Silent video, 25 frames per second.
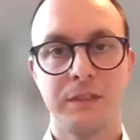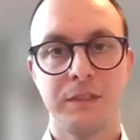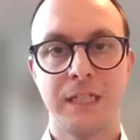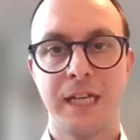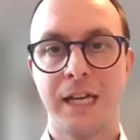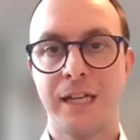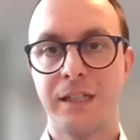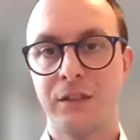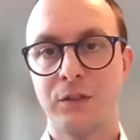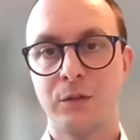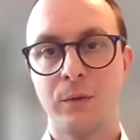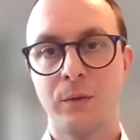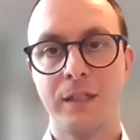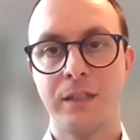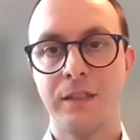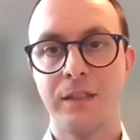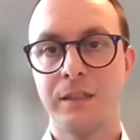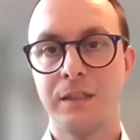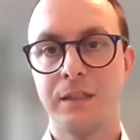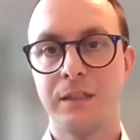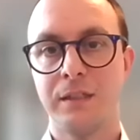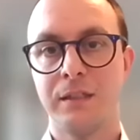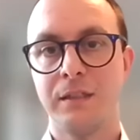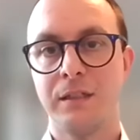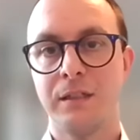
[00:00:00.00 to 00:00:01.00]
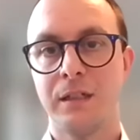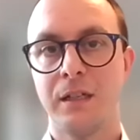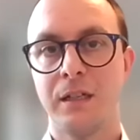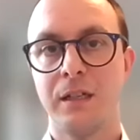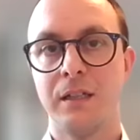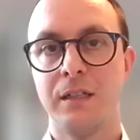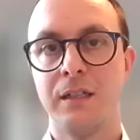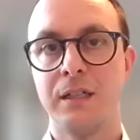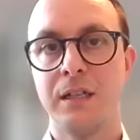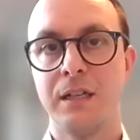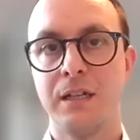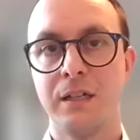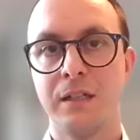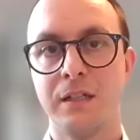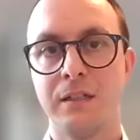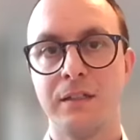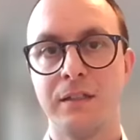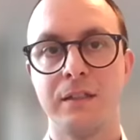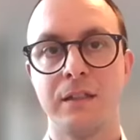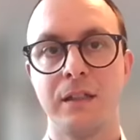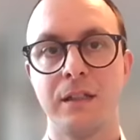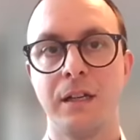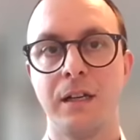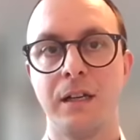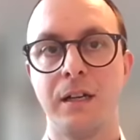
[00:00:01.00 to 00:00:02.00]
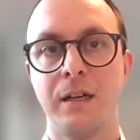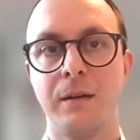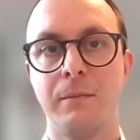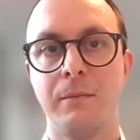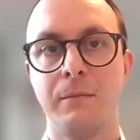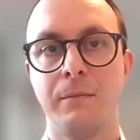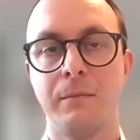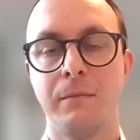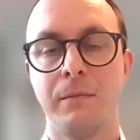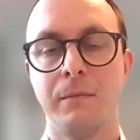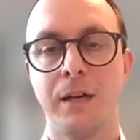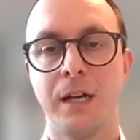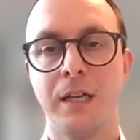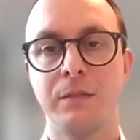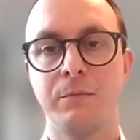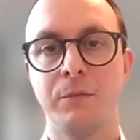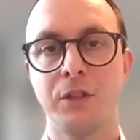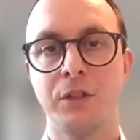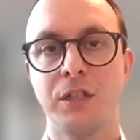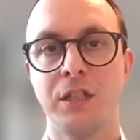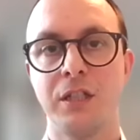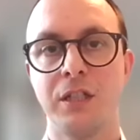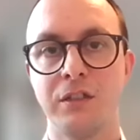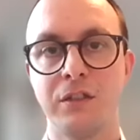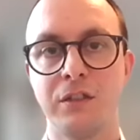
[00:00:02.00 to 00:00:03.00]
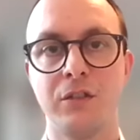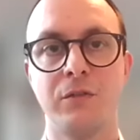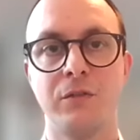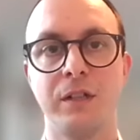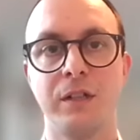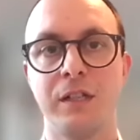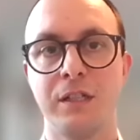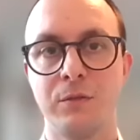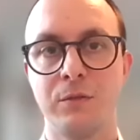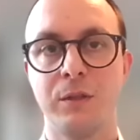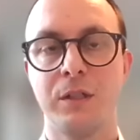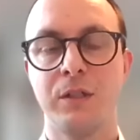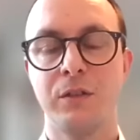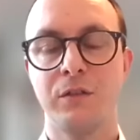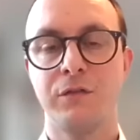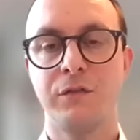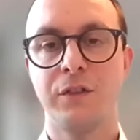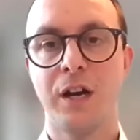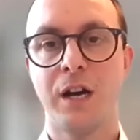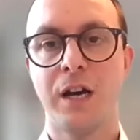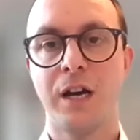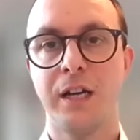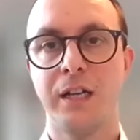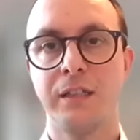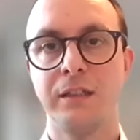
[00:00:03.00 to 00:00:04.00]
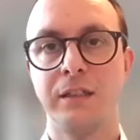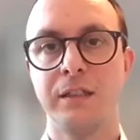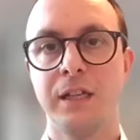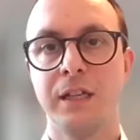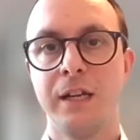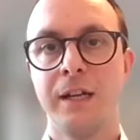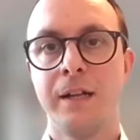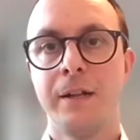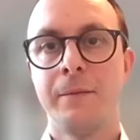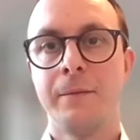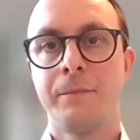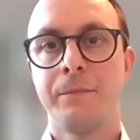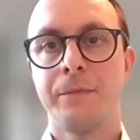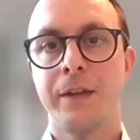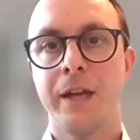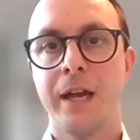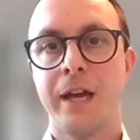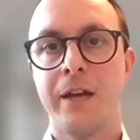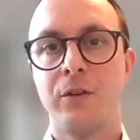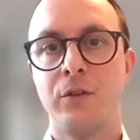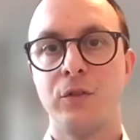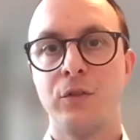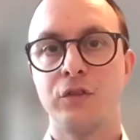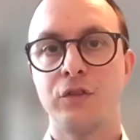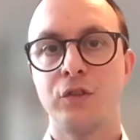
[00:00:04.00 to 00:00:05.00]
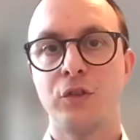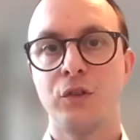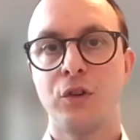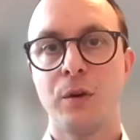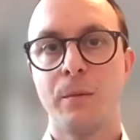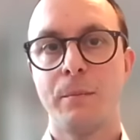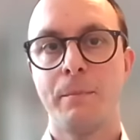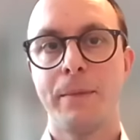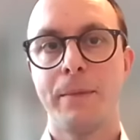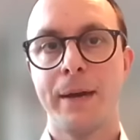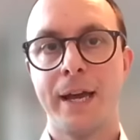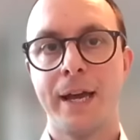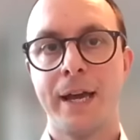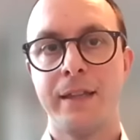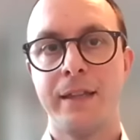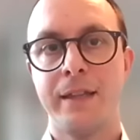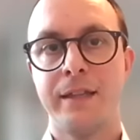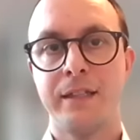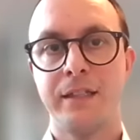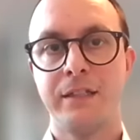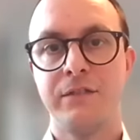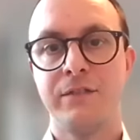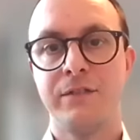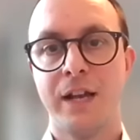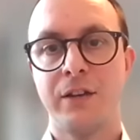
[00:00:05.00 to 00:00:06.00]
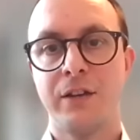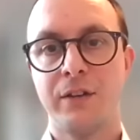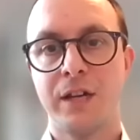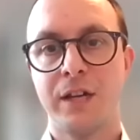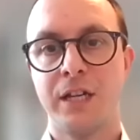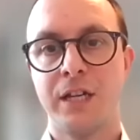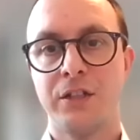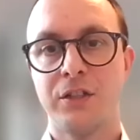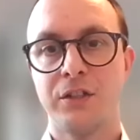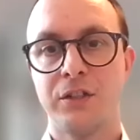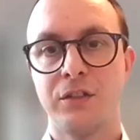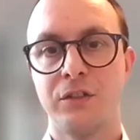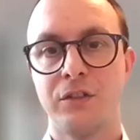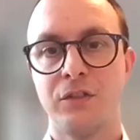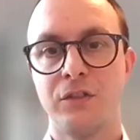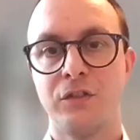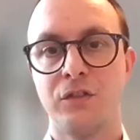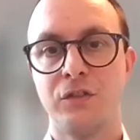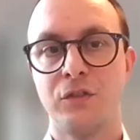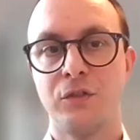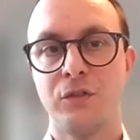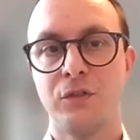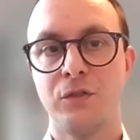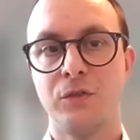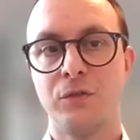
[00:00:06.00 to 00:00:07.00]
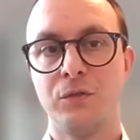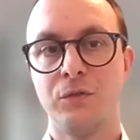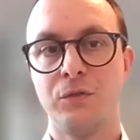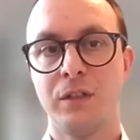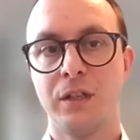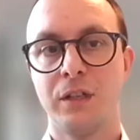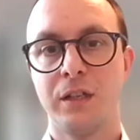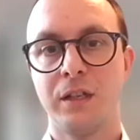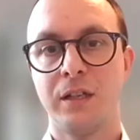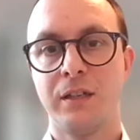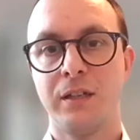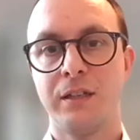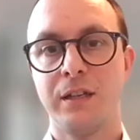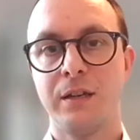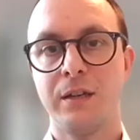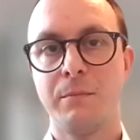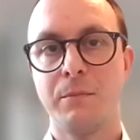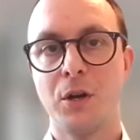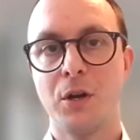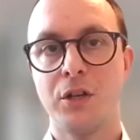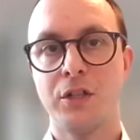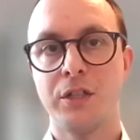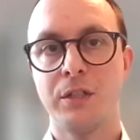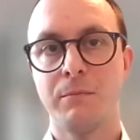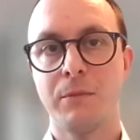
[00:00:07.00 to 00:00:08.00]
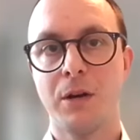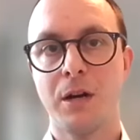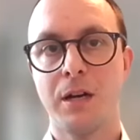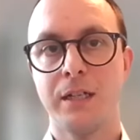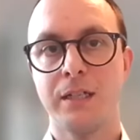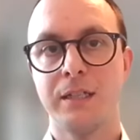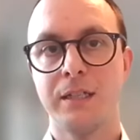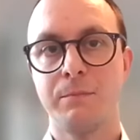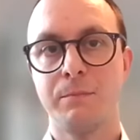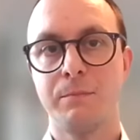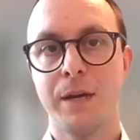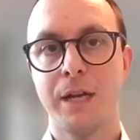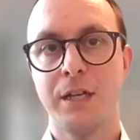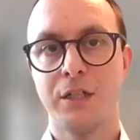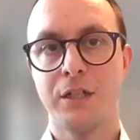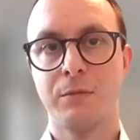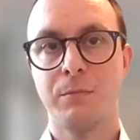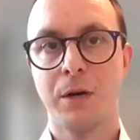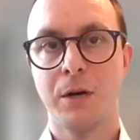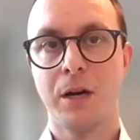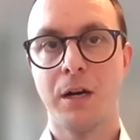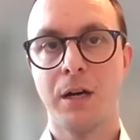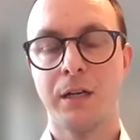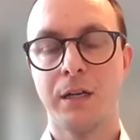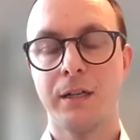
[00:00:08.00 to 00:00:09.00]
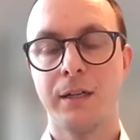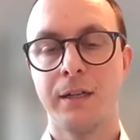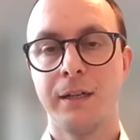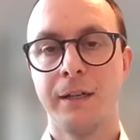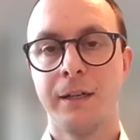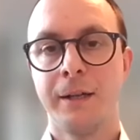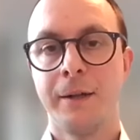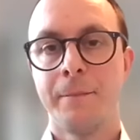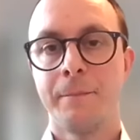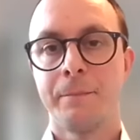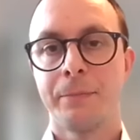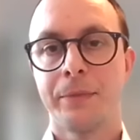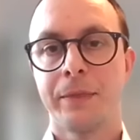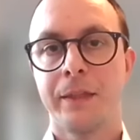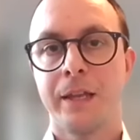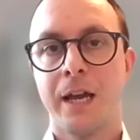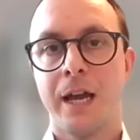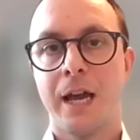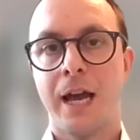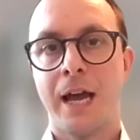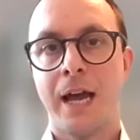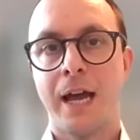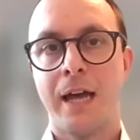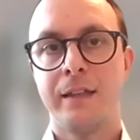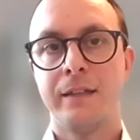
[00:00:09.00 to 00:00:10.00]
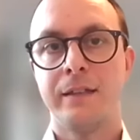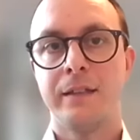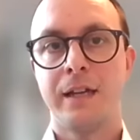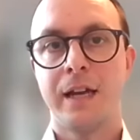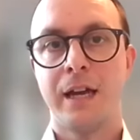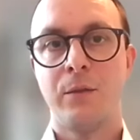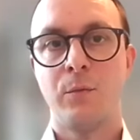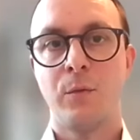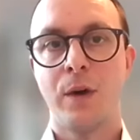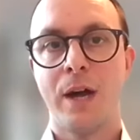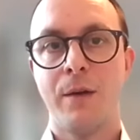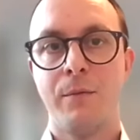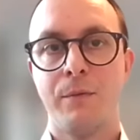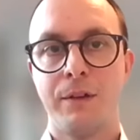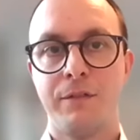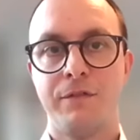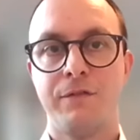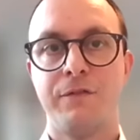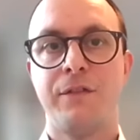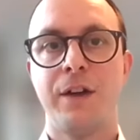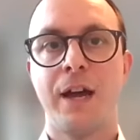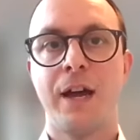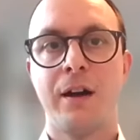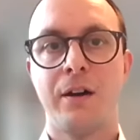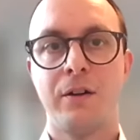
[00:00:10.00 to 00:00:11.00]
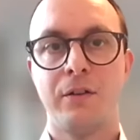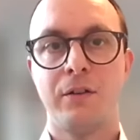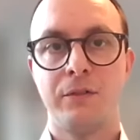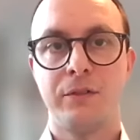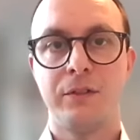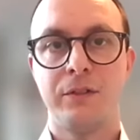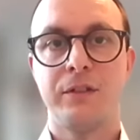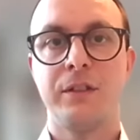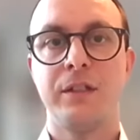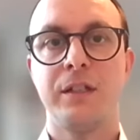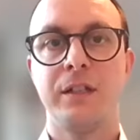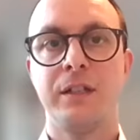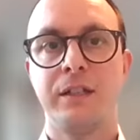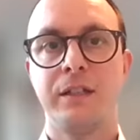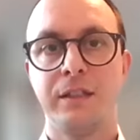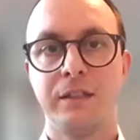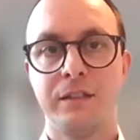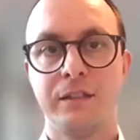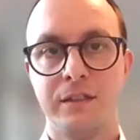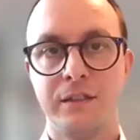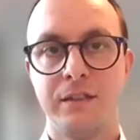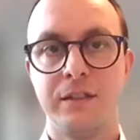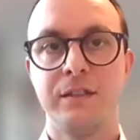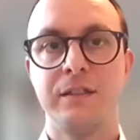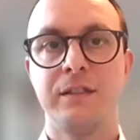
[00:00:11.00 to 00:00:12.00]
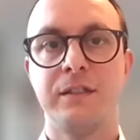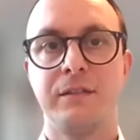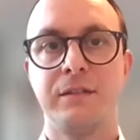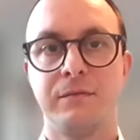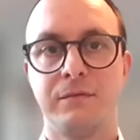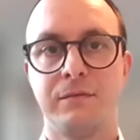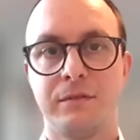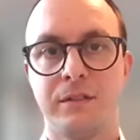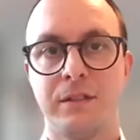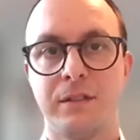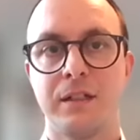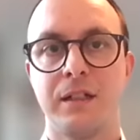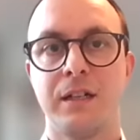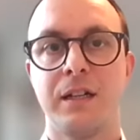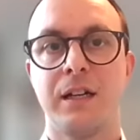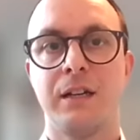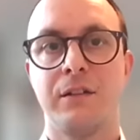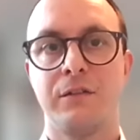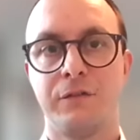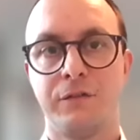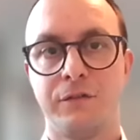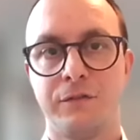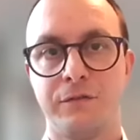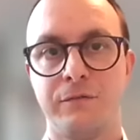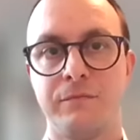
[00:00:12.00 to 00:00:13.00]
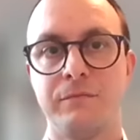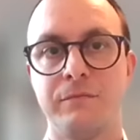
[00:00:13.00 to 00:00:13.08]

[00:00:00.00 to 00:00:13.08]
10, 20 years, as much history as we could find, and also compare these valuations to the emerging markets benchmark, and where we found these kind of